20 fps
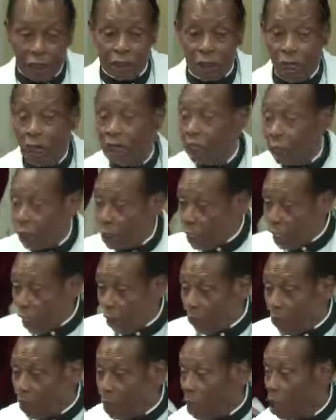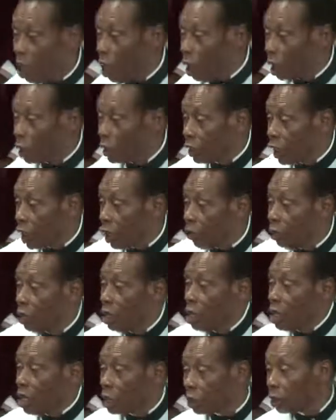you all the time. All the
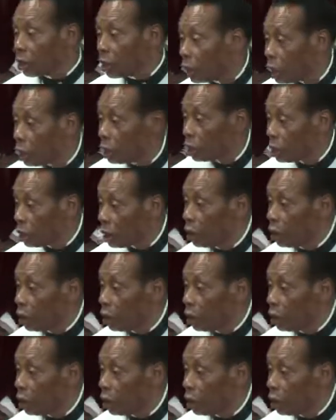time,